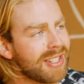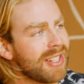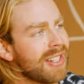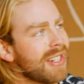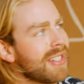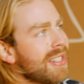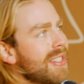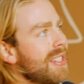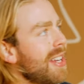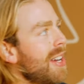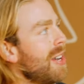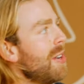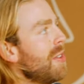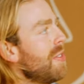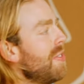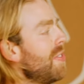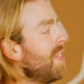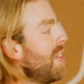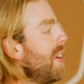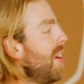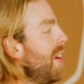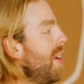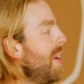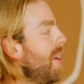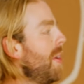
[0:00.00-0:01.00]
to yourself,
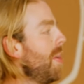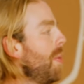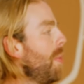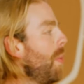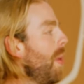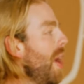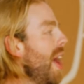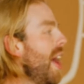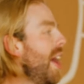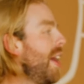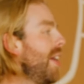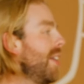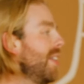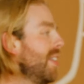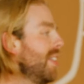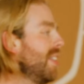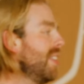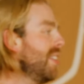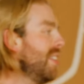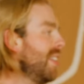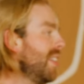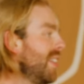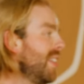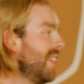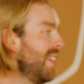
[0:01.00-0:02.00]
Wow.
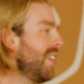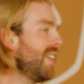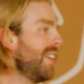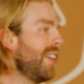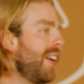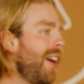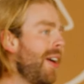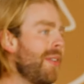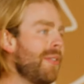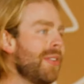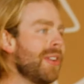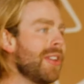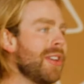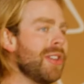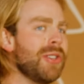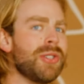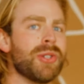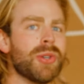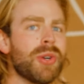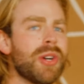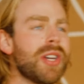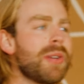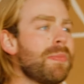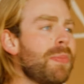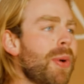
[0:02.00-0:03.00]
I'm really
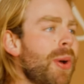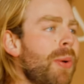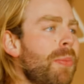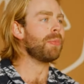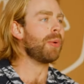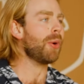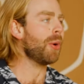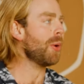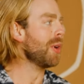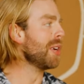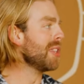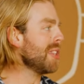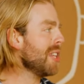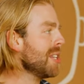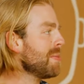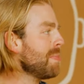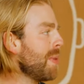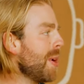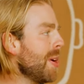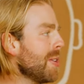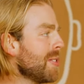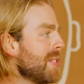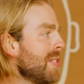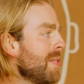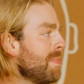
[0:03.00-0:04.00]
enjoying pouring this
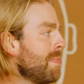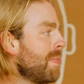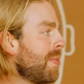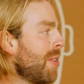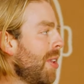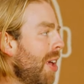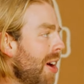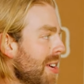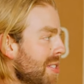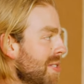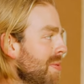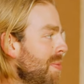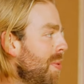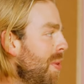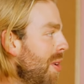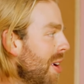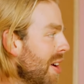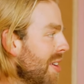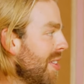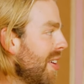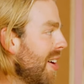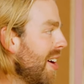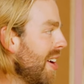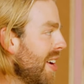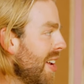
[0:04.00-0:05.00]
person a glass of
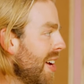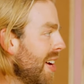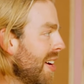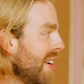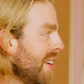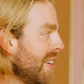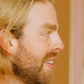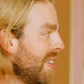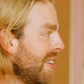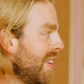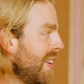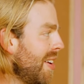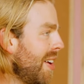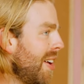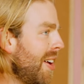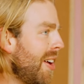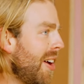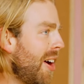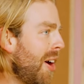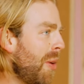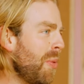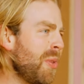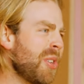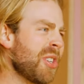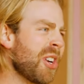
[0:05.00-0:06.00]
wine right now.
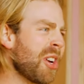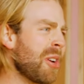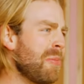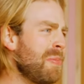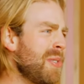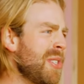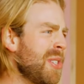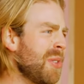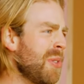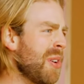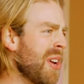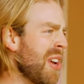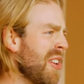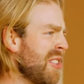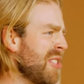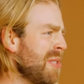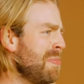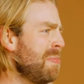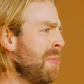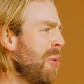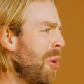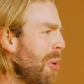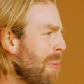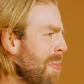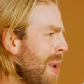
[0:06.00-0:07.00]
I wish I could be doing it to
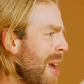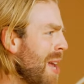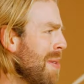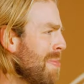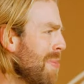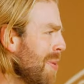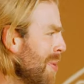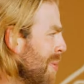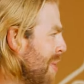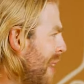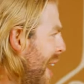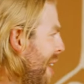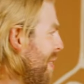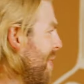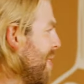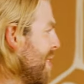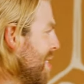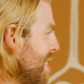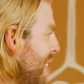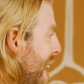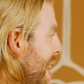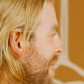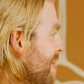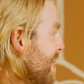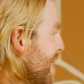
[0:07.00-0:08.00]
more people at the
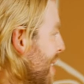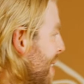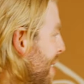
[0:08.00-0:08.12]
same